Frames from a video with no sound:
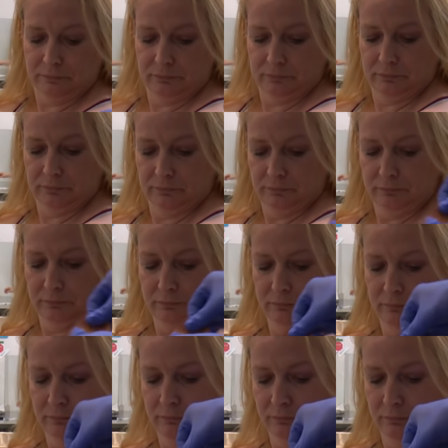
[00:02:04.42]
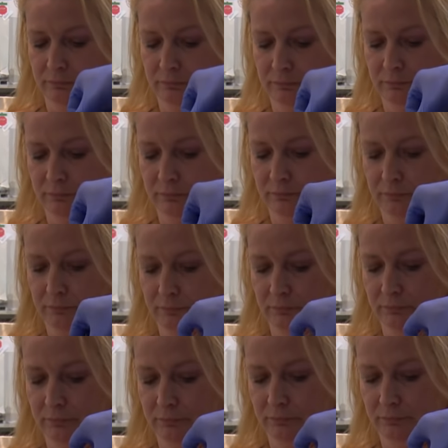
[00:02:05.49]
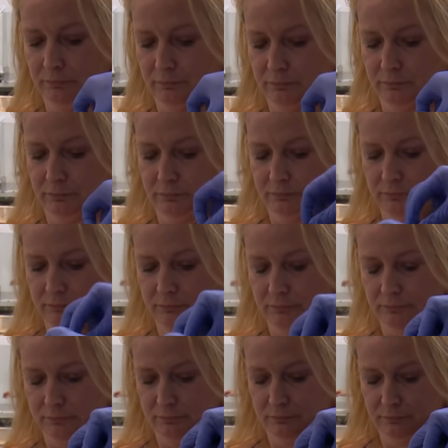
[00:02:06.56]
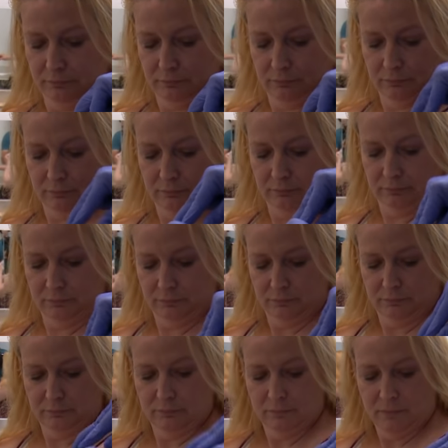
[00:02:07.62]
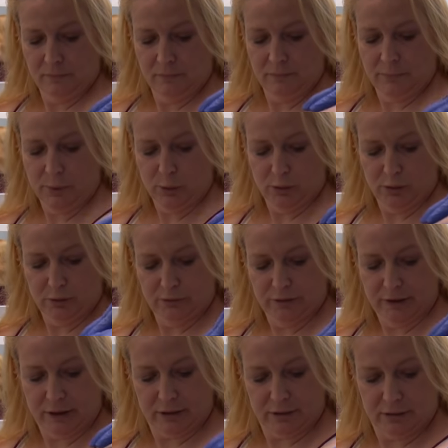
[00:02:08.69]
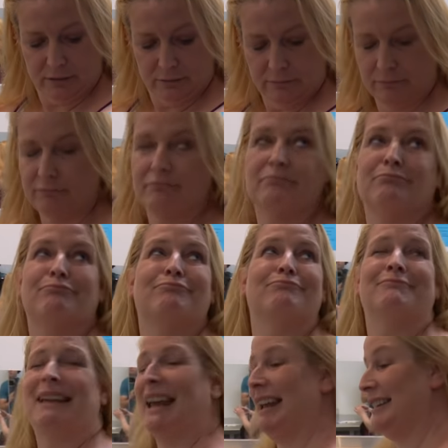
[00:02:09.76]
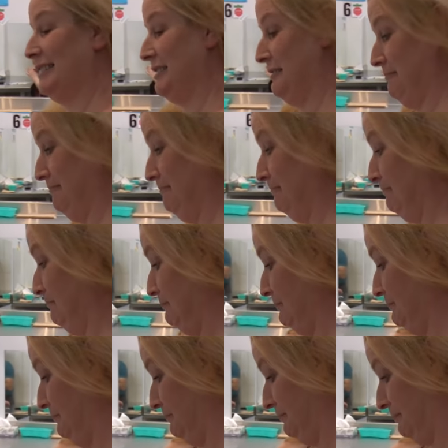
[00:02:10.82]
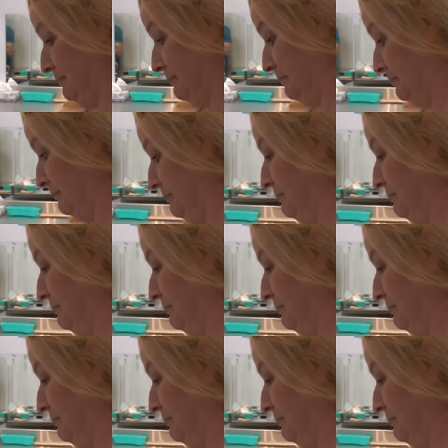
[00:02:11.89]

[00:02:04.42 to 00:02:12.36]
That's heroin Lisa just injected into her arm. Heroin she's given twice a day, every day, at the Crosstown Clinic in Vancouver.